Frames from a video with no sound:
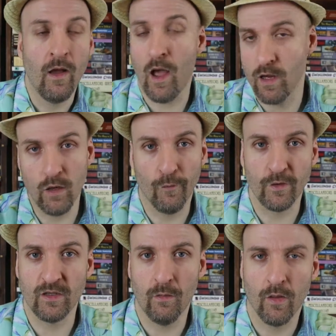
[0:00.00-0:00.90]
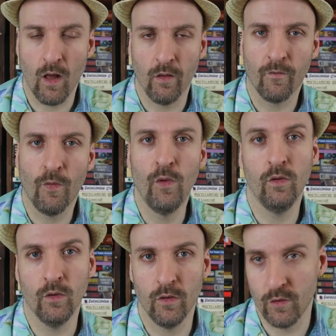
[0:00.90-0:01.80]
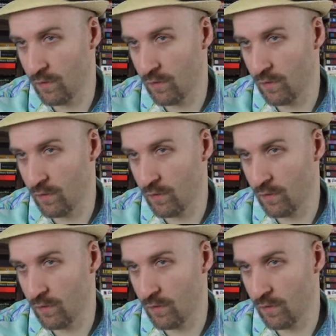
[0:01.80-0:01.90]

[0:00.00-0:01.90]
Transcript: uh, you know, for example, the Call of Cthulhu.